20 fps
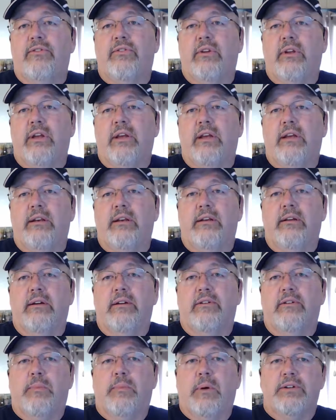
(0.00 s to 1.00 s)
and
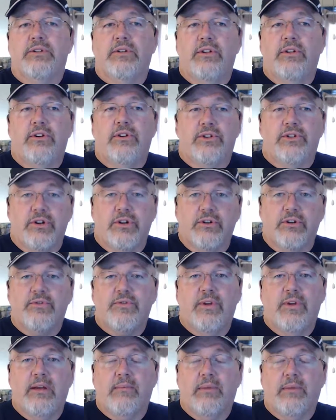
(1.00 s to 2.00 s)
especially your church
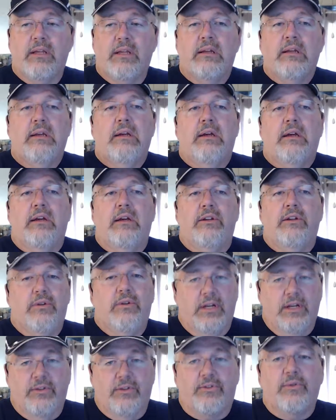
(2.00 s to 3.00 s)
family, you can
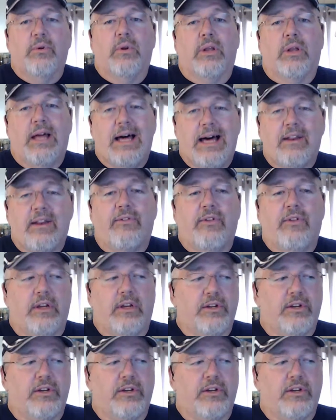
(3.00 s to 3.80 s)
get through a lot of things.